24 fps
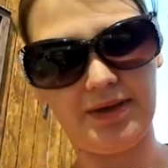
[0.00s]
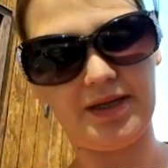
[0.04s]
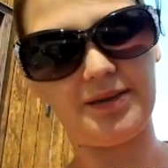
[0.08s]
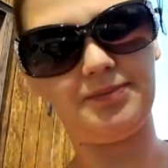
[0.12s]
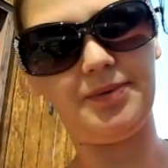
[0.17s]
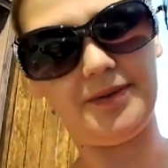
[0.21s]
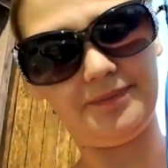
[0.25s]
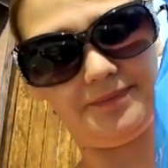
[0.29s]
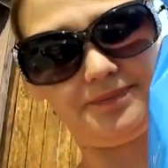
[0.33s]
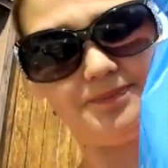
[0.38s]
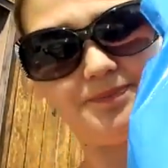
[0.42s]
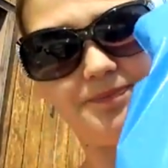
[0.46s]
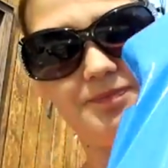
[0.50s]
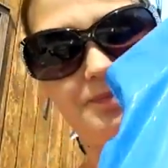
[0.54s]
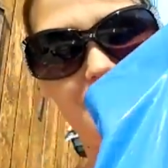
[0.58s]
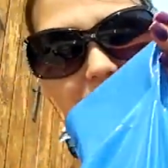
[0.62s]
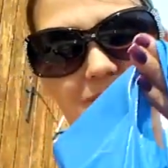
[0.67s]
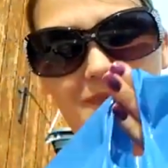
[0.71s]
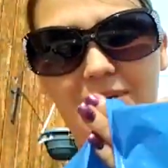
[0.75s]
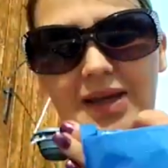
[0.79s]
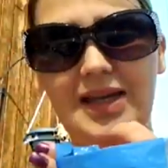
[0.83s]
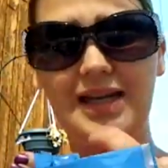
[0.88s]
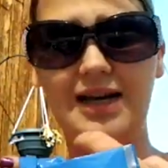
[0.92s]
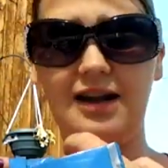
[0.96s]
but
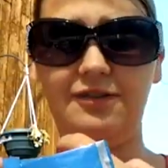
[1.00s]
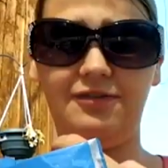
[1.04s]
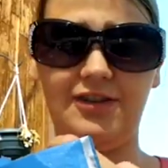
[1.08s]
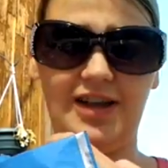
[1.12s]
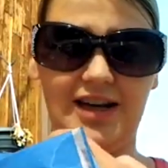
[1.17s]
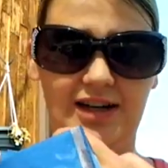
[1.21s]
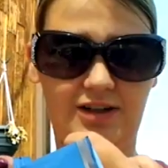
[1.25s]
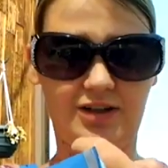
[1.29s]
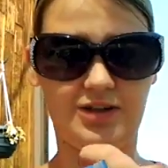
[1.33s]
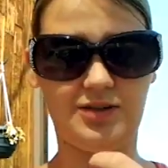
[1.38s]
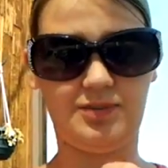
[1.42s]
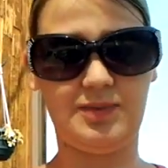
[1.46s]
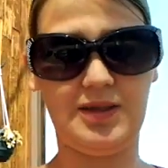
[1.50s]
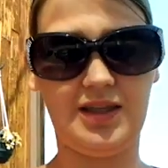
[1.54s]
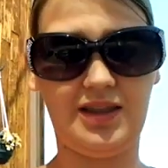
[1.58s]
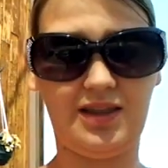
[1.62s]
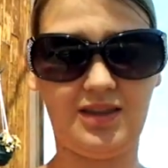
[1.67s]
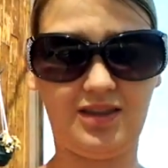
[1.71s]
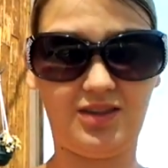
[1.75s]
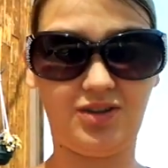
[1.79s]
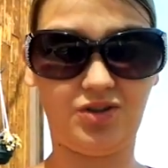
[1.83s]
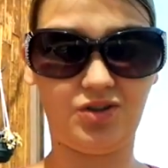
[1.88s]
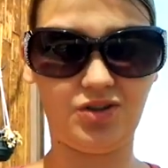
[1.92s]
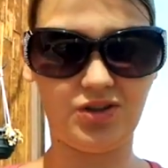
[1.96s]
big enough, and it cost me
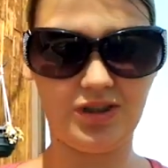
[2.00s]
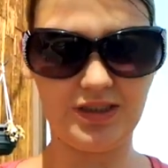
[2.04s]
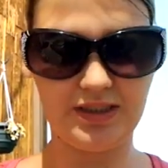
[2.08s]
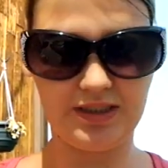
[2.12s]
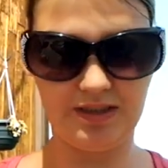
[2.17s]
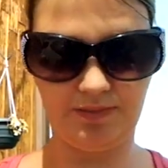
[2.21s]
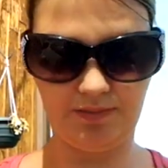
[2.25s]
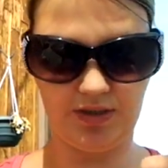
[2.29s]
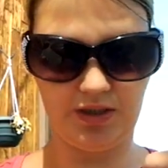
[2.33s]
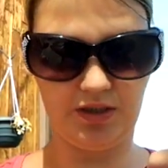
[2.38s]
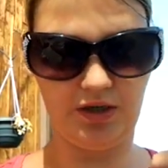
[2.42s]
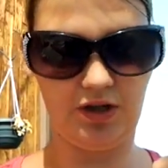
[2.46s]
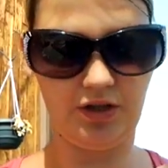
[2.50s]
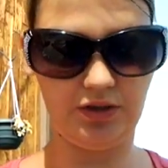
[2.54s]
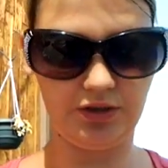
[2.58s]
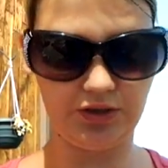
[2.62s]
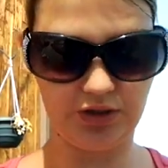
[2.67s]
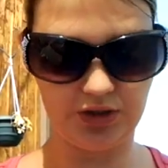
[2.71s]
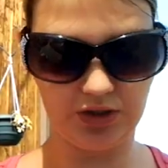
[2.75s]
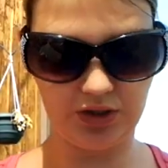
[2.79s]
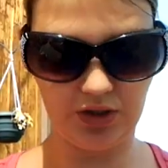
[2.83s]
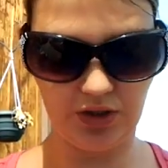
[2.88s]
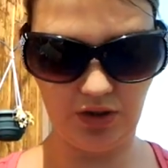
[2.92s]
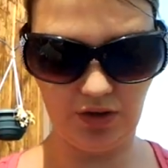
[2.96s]
$30-something.
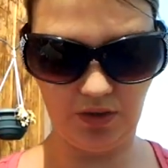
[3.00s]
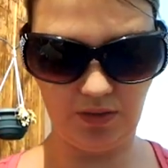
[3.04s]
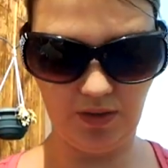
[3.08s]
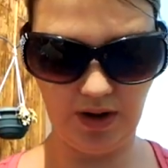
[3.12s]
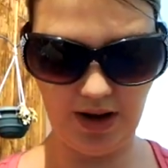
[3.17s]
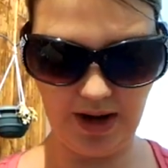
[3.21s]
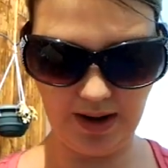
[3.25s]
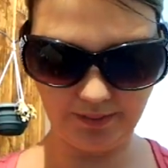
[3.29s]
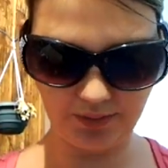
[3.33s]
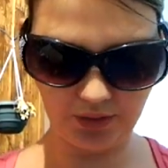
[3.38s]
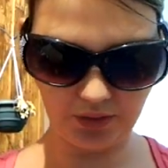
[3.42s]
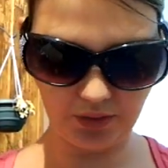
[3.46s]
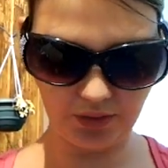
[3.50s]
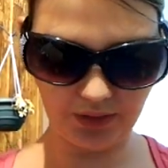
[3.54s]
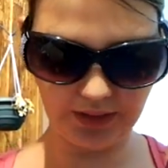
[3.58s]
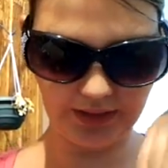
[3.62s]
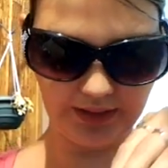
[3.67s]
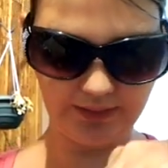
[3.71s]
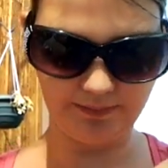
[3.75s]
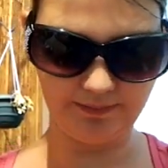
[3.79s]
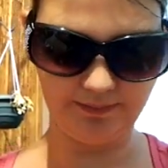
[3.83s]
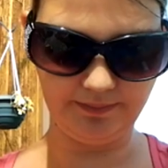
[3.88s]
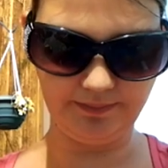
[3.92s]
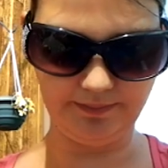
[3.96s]
So I'm
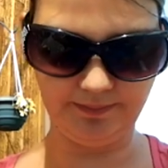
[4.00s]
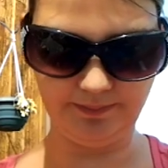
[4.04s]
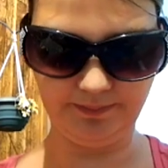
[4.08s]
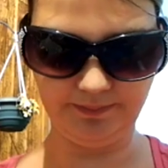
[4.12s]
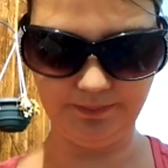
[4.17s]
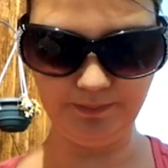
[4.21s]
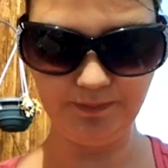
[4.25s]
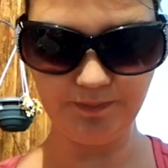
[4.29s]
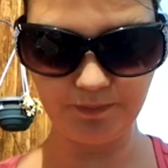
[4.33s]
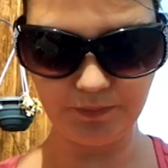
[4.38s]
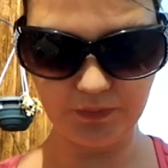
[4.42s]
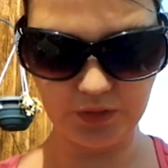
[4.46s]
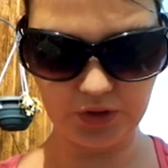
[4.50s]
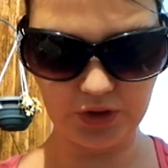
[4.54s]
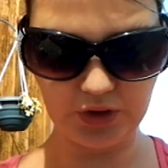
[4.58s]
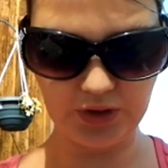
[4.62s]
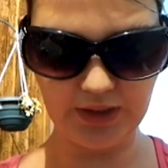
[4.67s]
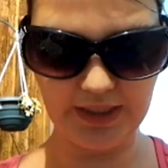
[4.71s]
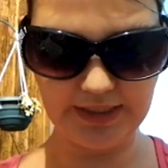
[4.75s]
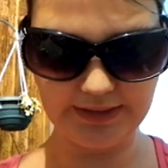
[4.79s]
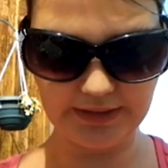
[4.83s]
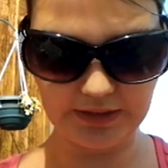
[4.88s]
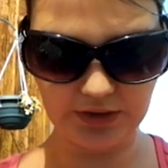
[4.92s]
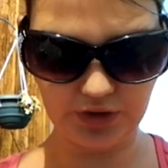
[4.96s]
going to
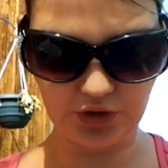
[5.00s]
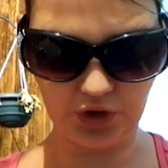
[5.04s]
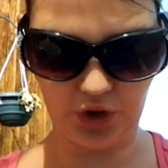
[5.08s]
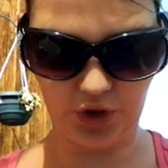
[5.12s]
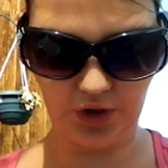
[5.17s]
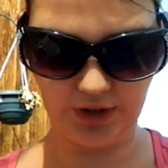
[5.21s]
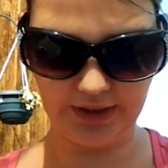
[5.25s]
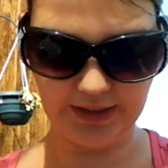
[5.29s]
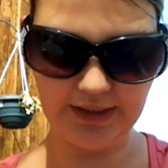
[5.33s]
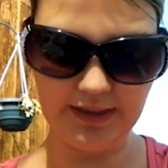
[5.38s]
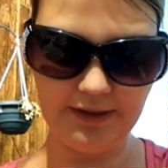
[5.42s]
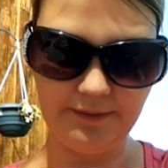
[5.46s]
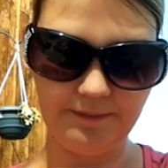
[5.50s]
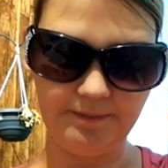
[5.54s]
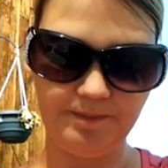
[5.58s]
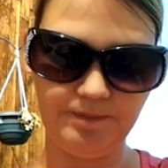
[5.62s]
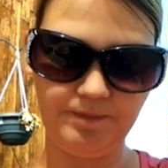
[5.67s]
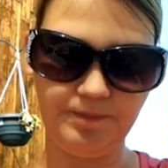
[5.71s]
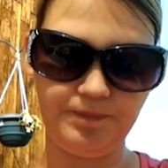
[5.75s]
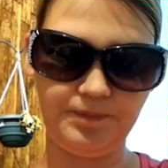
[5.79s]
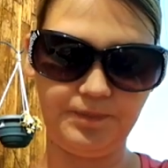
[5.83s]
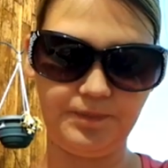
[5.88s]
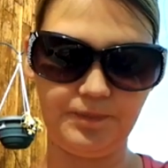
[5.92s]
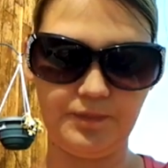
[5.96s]
get started.
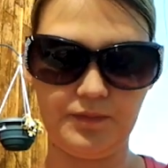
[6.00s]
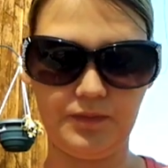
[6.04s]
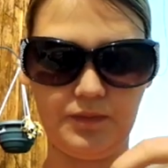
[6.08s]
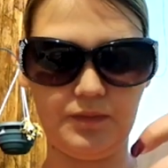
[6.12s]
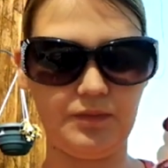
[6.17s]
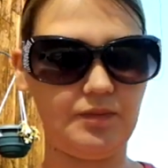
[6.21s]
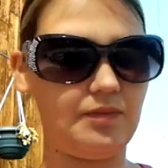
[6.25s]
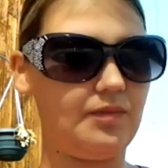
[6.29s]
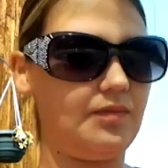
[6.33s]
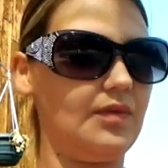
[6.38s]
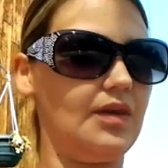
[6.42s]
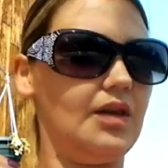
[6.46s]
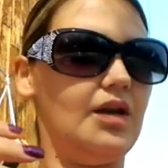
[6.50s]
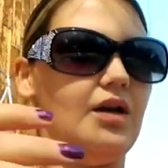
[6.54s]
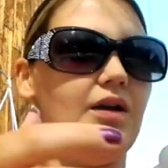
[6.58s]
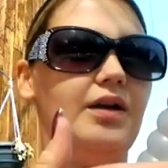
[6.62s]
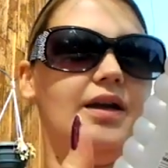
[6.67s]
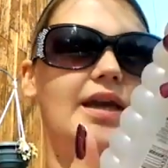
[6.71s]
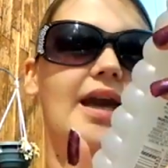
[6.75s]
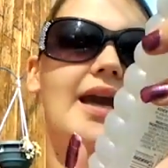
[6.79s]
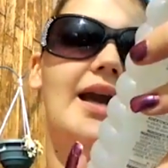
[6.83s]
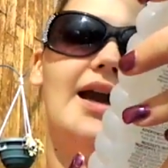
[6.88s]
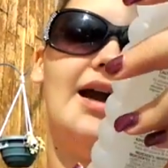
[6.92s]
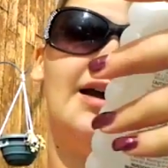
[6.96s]

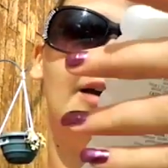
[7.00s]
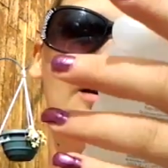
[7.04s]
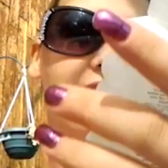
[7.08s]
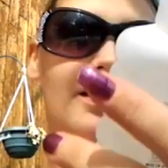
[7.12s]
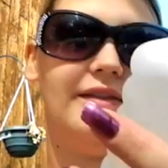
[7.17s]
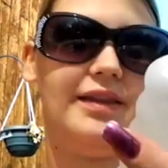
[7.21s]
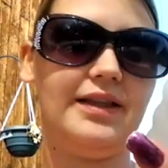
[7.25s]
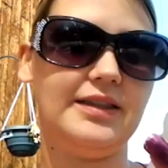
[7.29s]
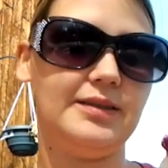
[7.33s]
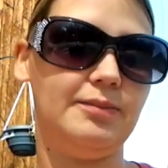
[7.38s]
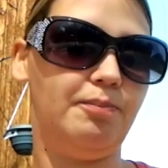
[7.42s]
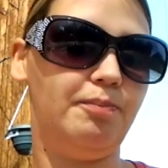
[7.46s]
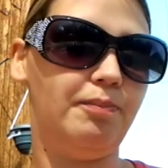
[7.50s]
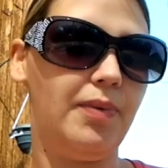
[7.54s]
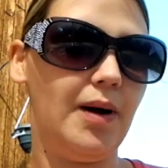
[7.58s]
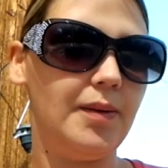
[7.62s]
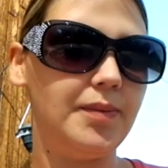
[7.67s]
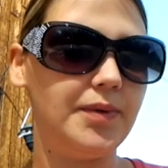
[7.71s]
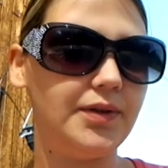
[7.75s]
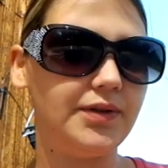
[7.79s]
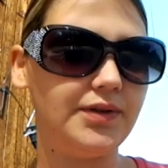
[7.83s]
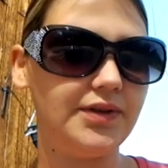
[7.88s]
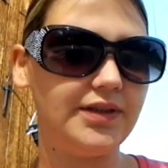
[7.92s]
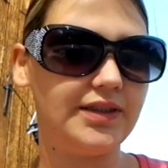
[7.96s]
Okay, I got this
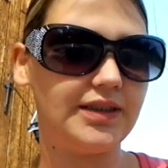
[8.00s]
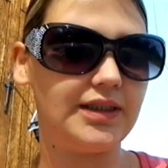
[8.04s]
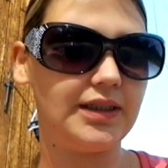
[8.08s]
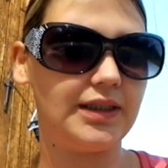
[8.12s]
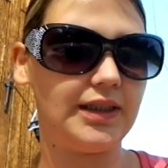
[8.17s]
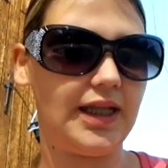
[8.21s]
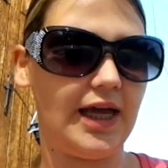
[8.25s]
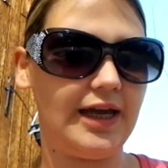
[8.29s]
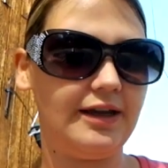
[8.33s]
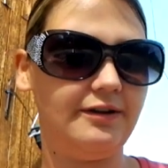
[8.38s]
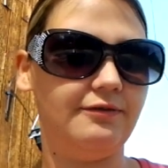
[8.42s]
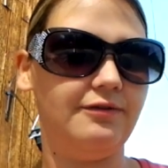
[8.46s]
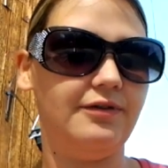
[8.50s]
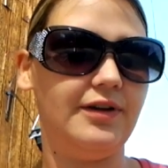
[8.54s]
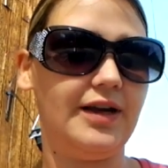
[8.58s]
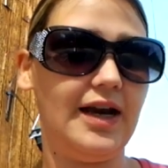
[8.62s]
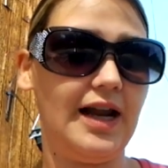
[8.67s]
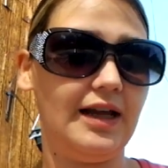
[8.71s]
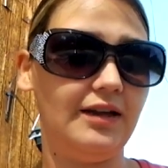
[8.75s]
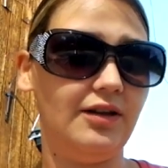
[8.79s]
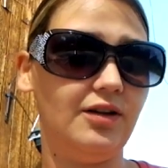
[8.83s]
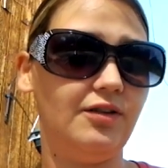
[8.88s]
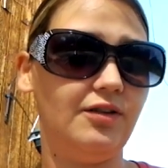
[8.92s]
Bubbles Delight Vanilla